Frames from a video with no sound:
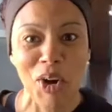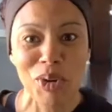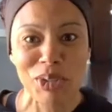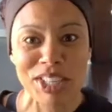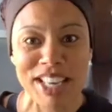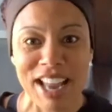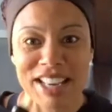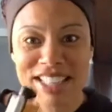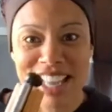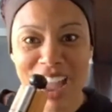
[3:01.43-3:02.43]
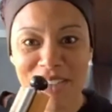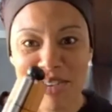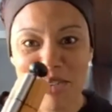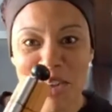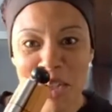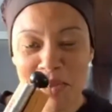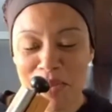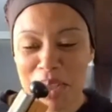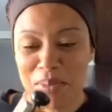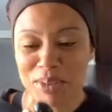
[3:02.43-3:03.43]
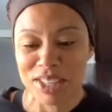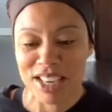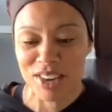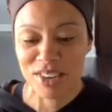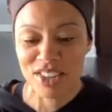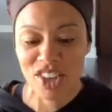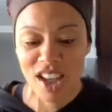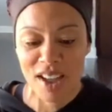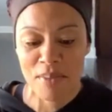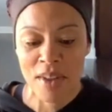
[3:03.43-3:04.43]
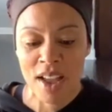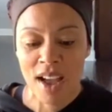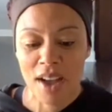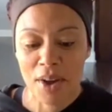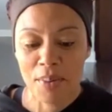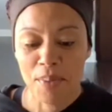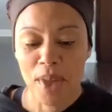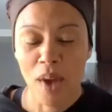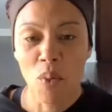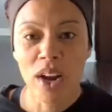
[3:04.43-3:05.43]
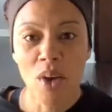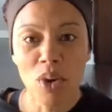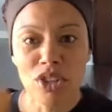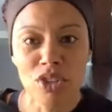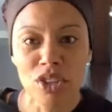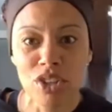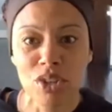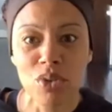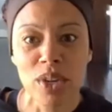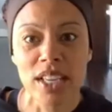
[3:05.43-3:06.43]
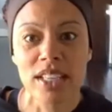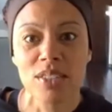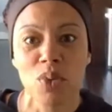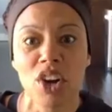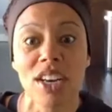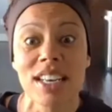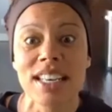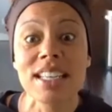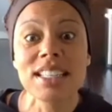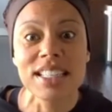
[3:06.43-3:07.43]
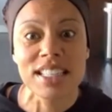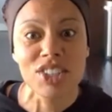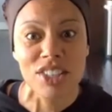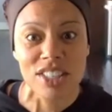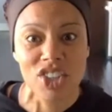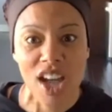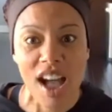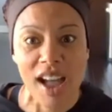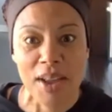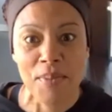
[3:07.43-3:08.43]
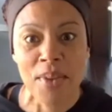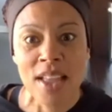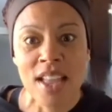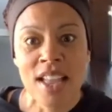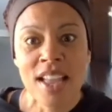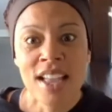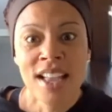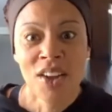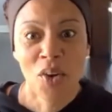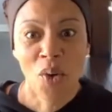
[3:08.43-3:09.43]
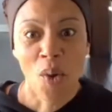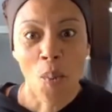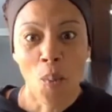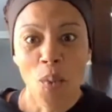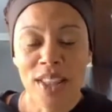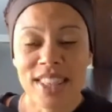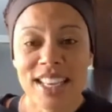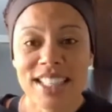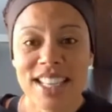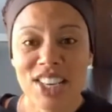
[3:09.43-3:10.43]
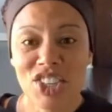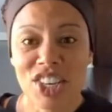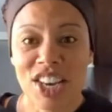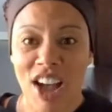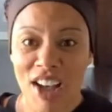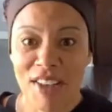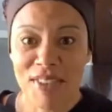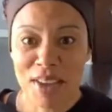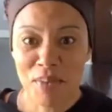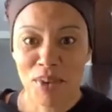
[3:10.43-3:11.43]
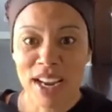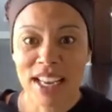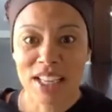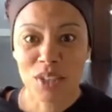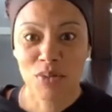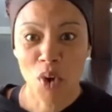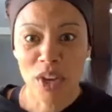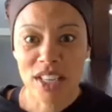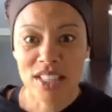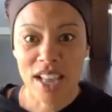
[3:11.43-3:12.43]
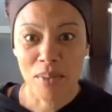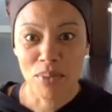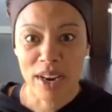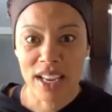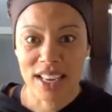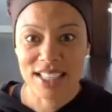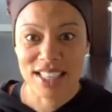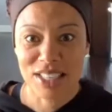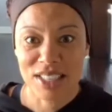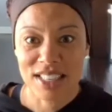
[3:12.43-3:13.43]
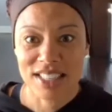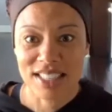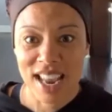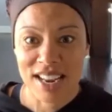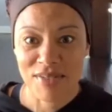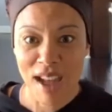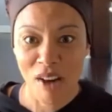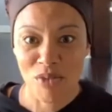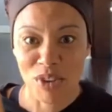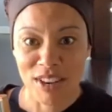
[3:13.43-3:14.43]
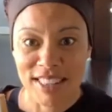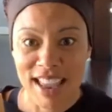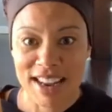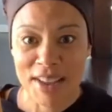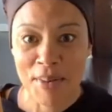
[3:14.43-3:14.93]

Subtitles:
today, to have you be able to hear the chime. And what I want you to do is we're going to listen to the chime with the intention of it bringing us focus and bringing us into this state of alpha or theta.